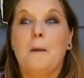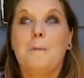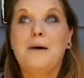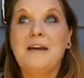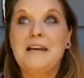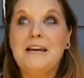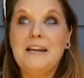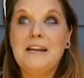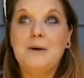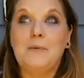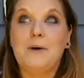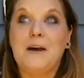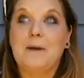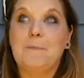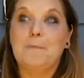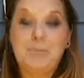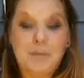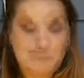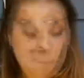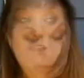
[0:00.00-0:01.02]
But
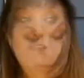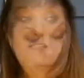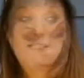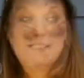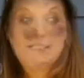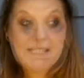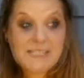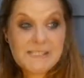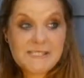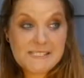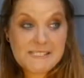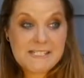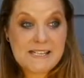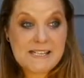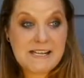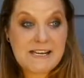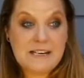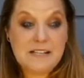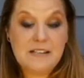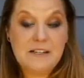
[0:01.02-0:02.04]
anyway, since
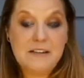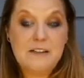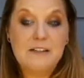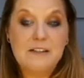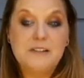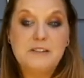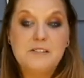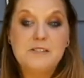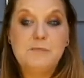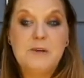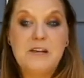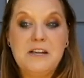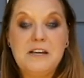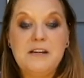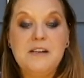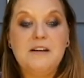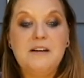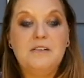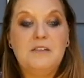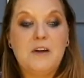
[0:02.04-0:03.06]
then, there's
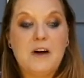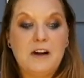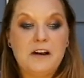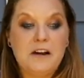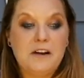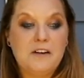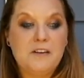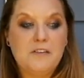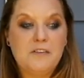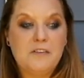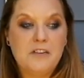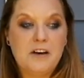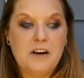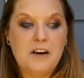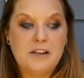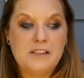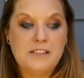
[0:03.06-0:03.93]
been a lot of